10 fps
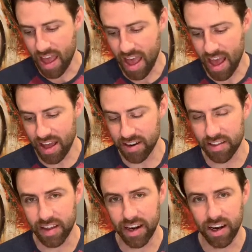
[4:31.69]
and
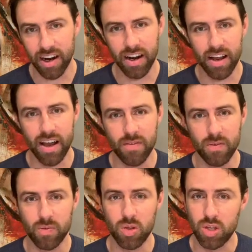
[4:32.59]
they're
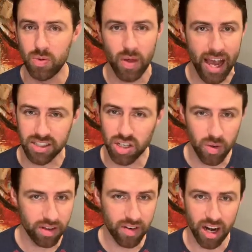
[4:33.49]

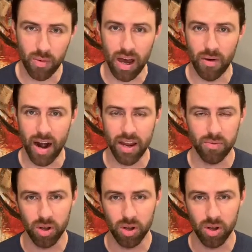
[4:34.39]
executing very well, right?